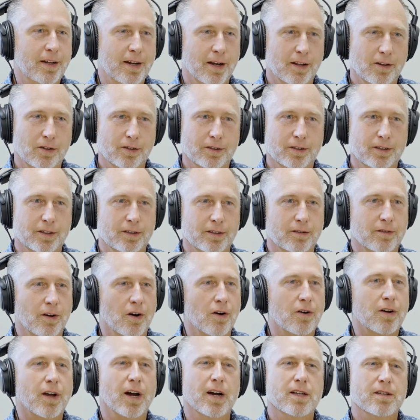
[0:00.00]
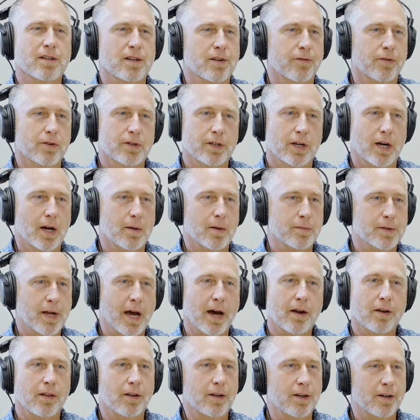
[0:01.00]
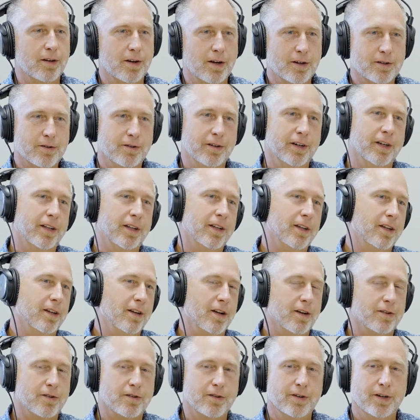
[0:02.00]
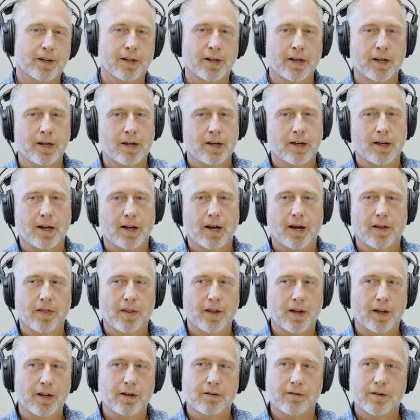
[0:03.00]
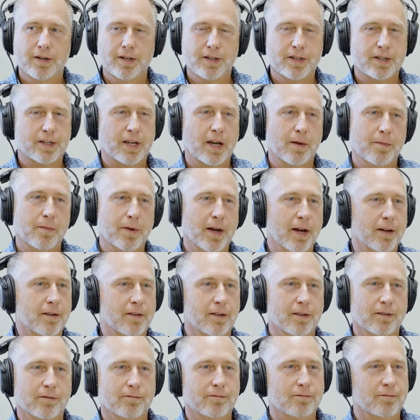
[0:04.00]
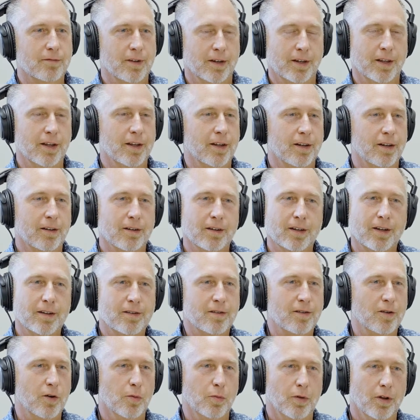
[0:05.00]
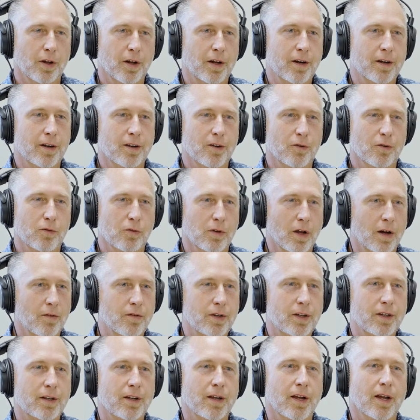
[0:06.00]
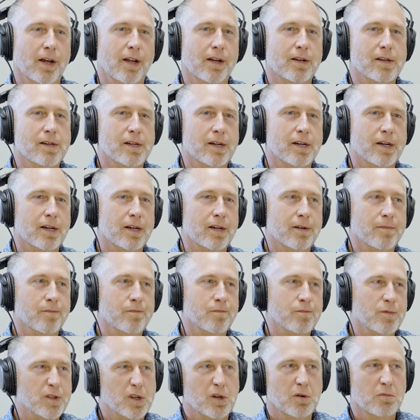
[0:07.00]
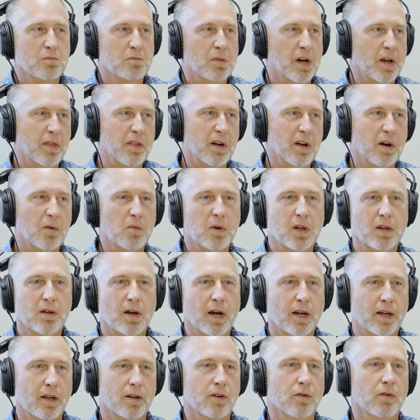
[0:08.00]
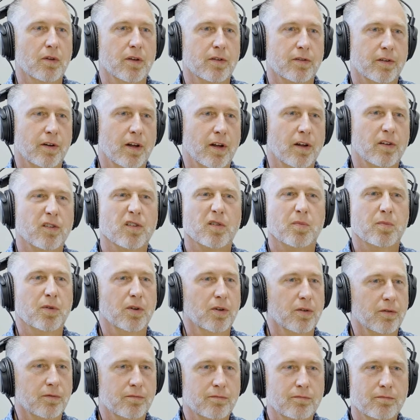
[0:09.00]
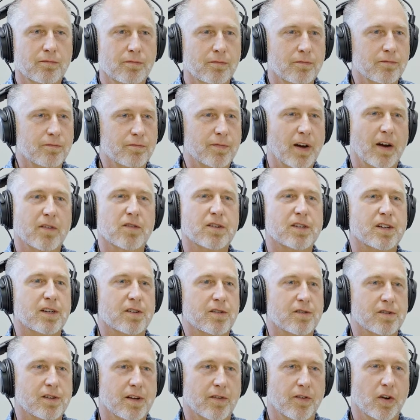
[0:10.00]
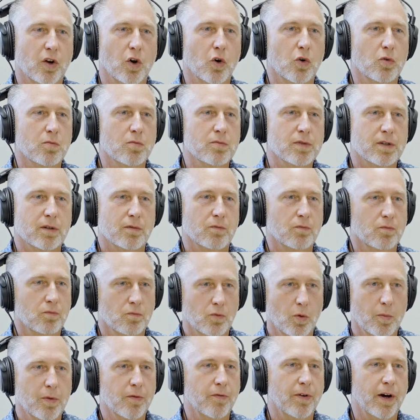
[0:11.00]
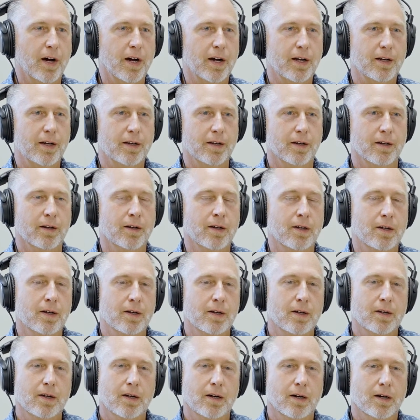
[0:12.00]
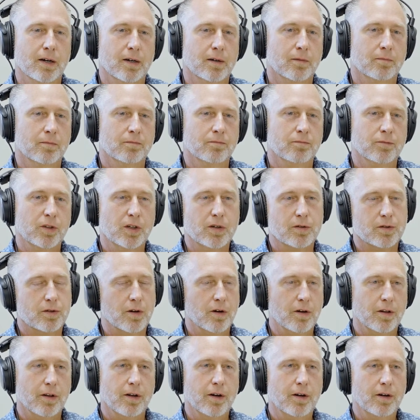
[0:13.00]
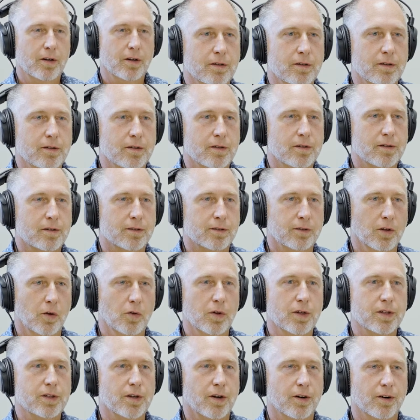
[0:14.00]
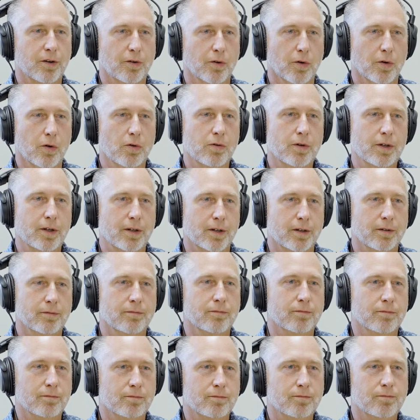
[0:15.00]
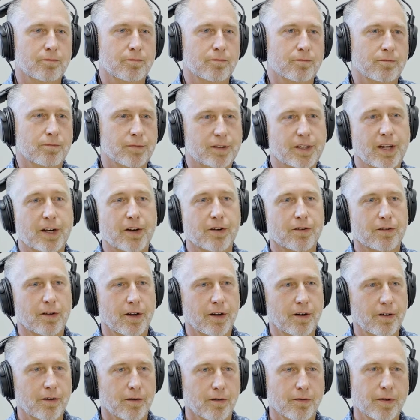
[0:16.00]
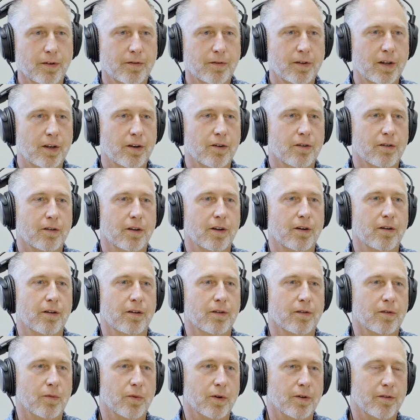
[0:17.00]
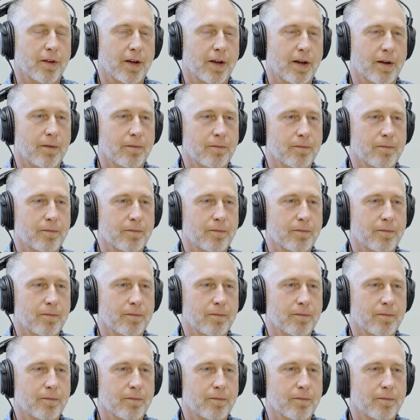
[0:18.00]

I looked at all kinds of different jobs out of the industry, in the industry. And then it just came down to, again, it gets in your blood and you love it. And so I thought, well, I can do this and I'll just build 5 or 6 or 7 homes and we'll be fine. And, it started there just slowly started growing. And 10 years later or 15 years later, this is where it's at.